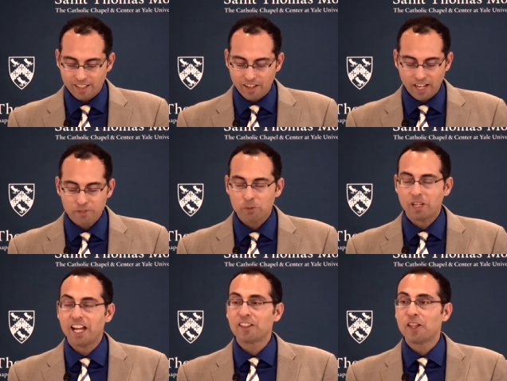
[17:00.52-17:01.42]
All right, I have to
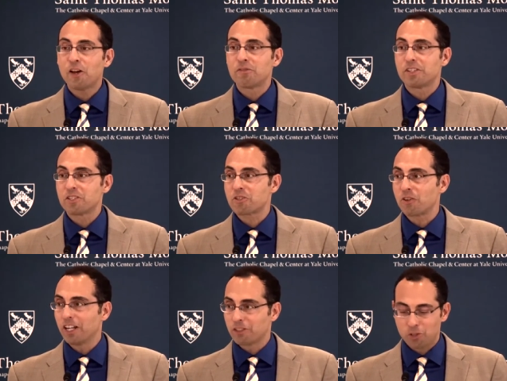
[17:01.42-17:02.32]
admit, I love this
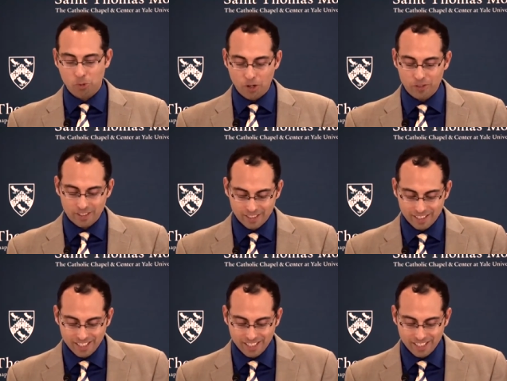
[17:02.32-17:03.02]
strange quote.